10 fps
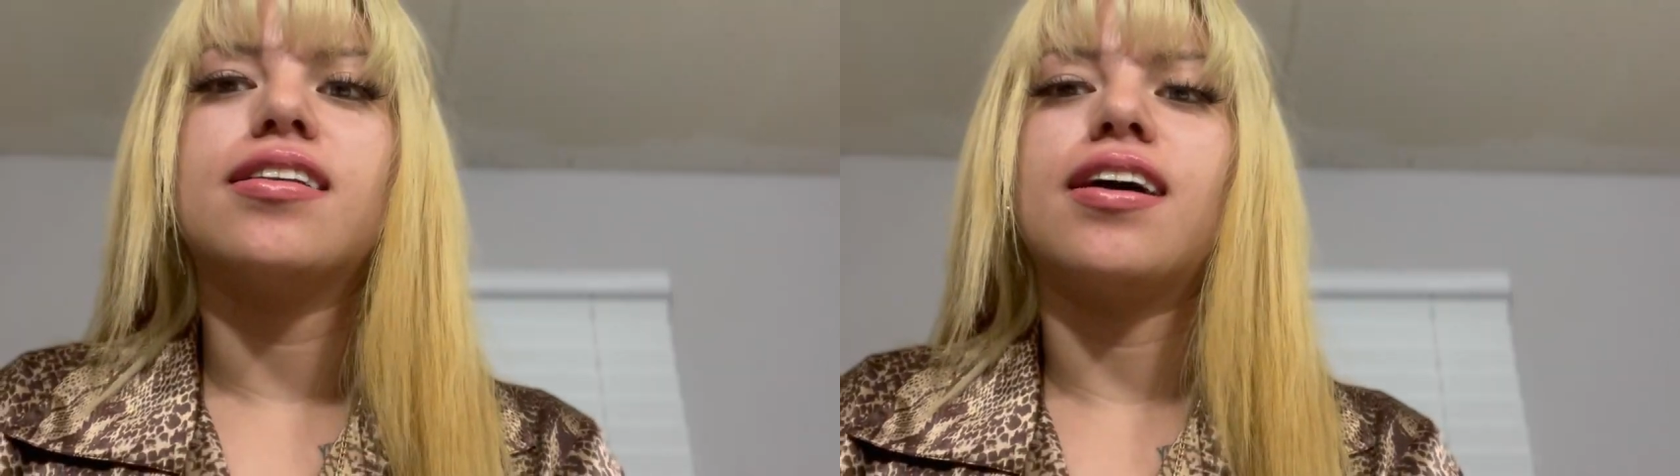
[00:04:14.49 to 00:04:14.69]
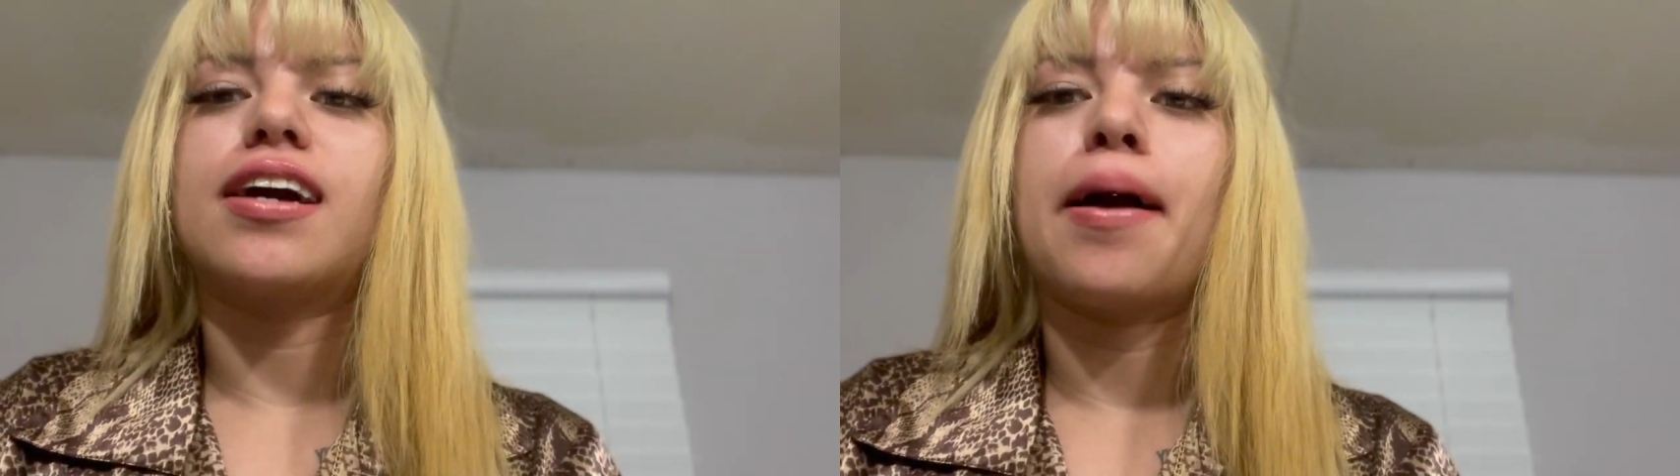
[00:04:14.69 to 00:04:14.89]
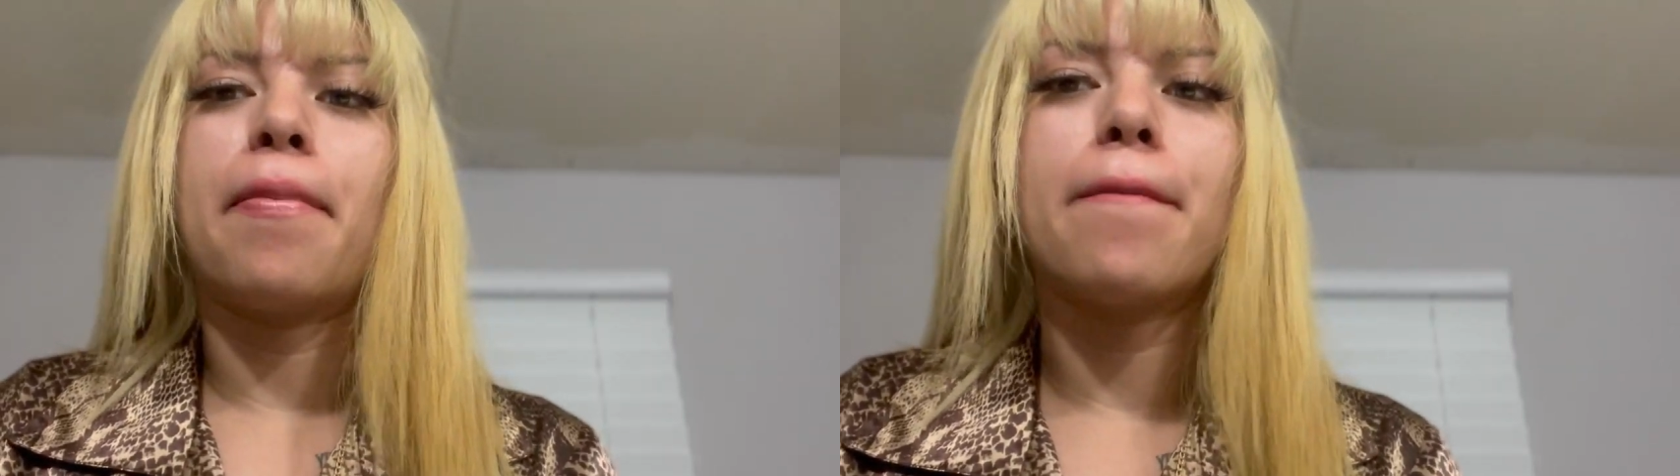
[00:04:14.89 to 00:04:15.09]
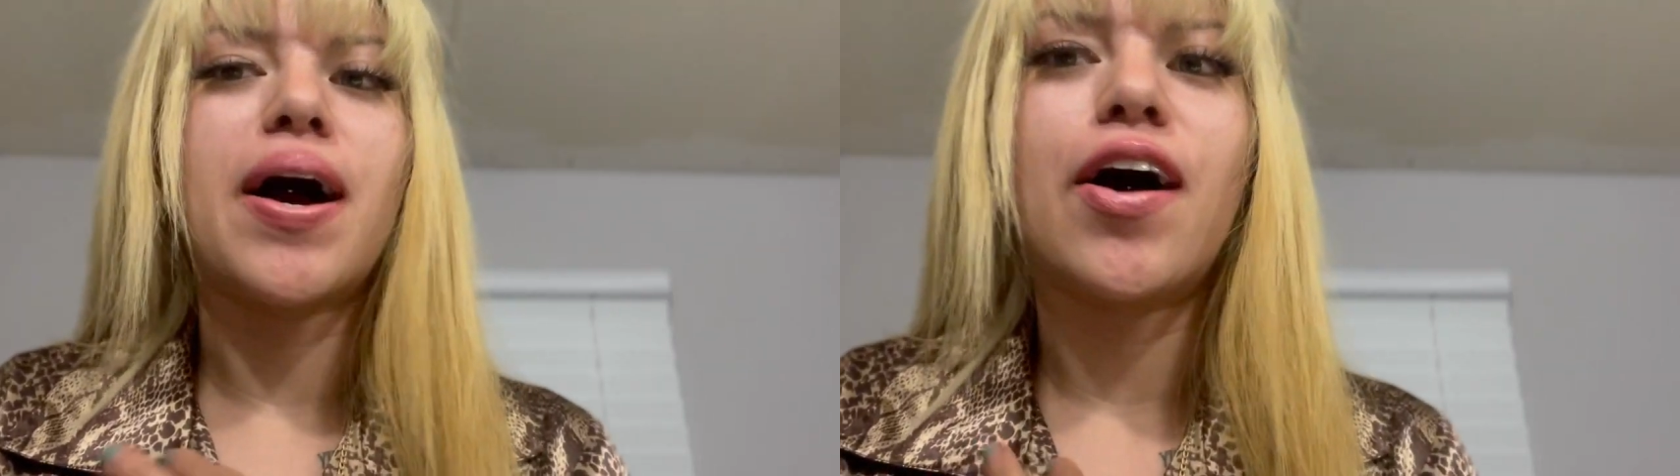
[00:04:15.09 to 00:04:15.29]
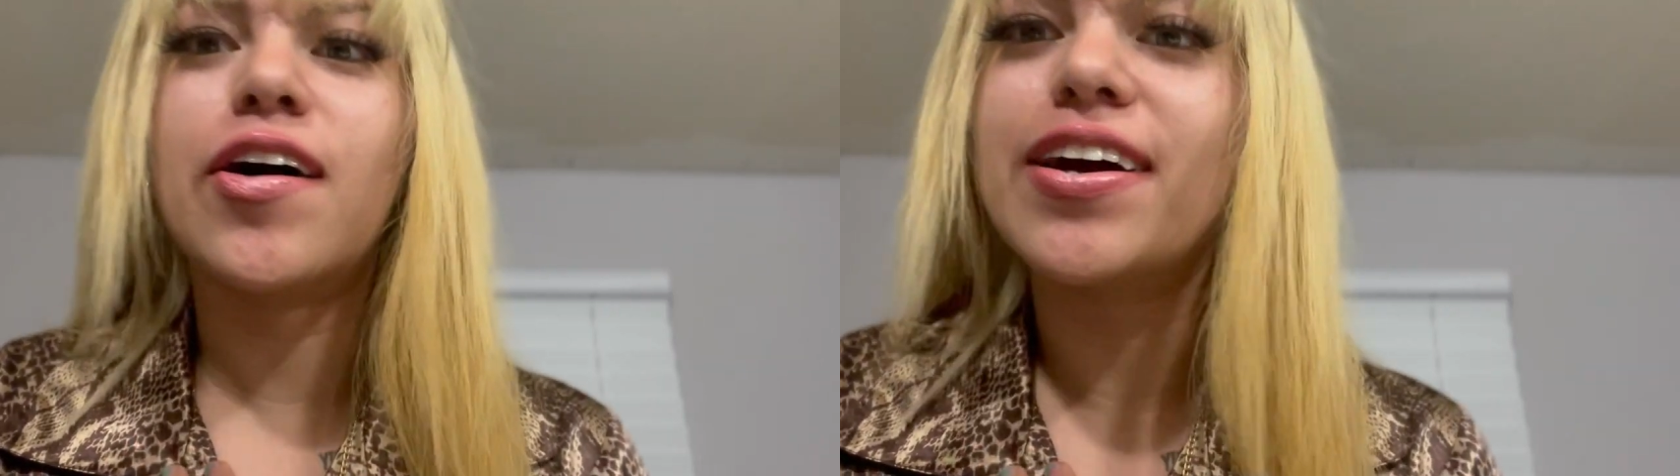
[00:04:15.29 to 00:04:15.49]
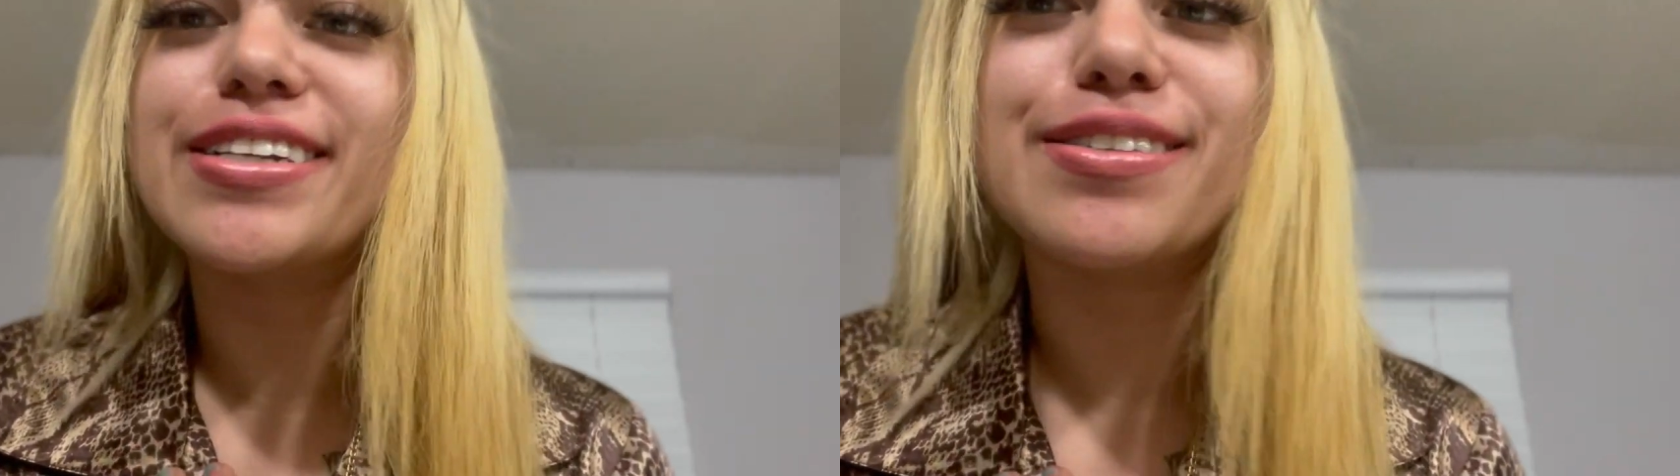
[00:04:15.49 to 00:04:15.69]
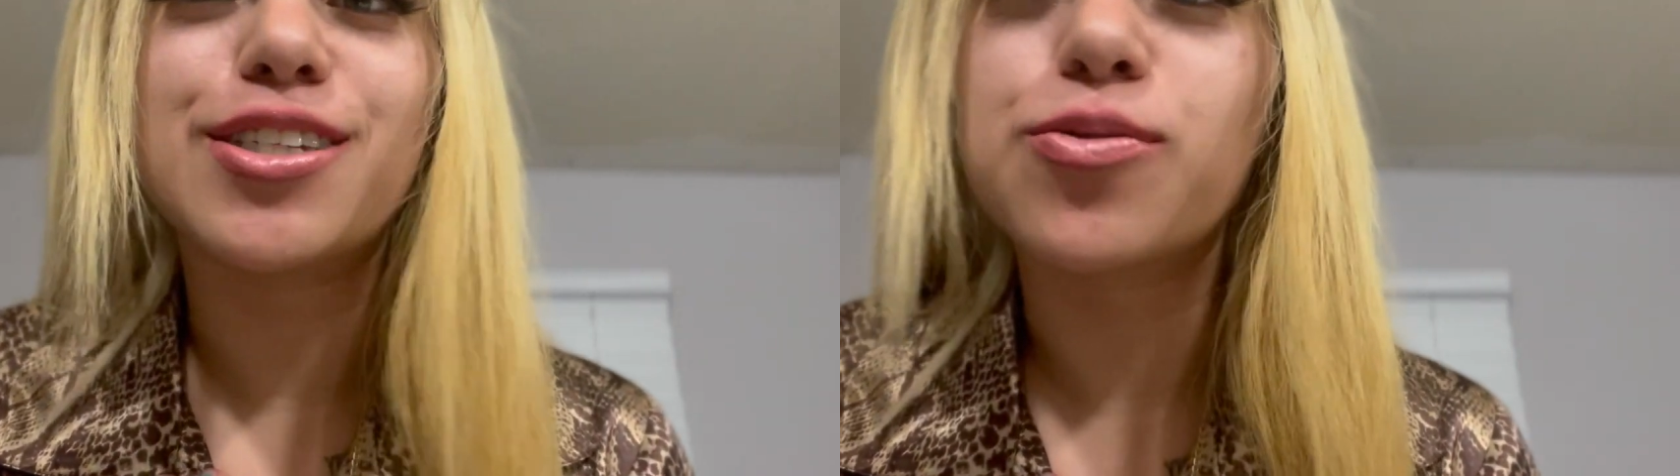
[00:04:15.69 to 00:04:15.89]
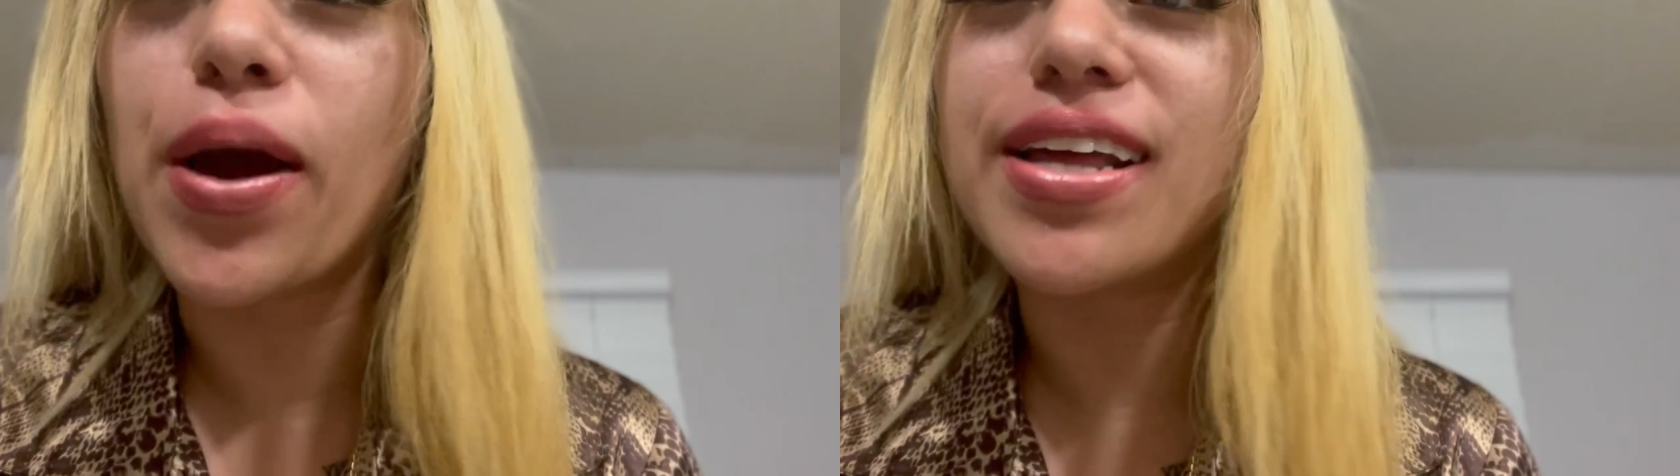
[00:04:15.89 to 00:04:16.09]
Like, I put my heart and
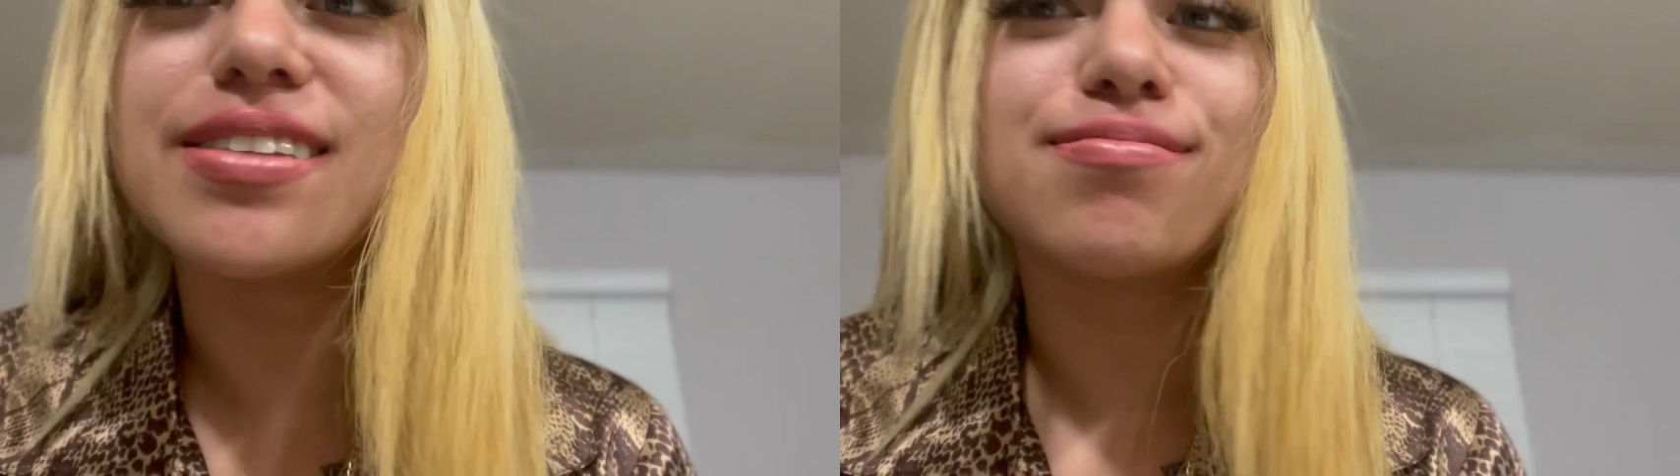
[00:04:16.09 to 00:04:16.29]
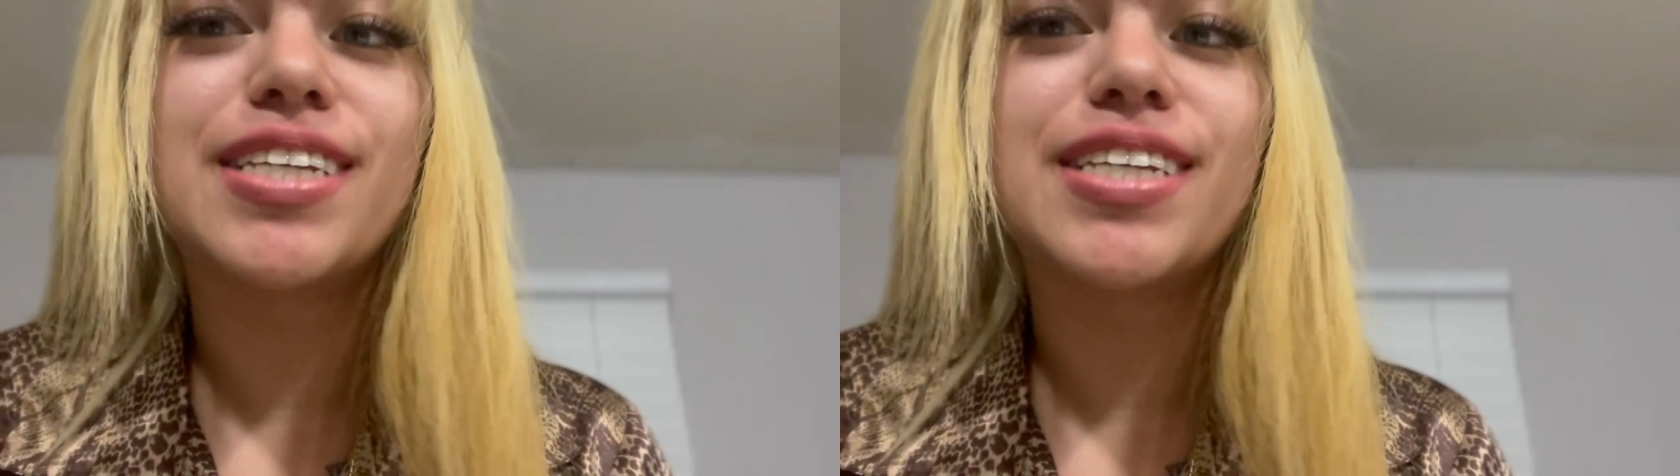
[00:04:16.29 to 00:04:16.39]
sweat and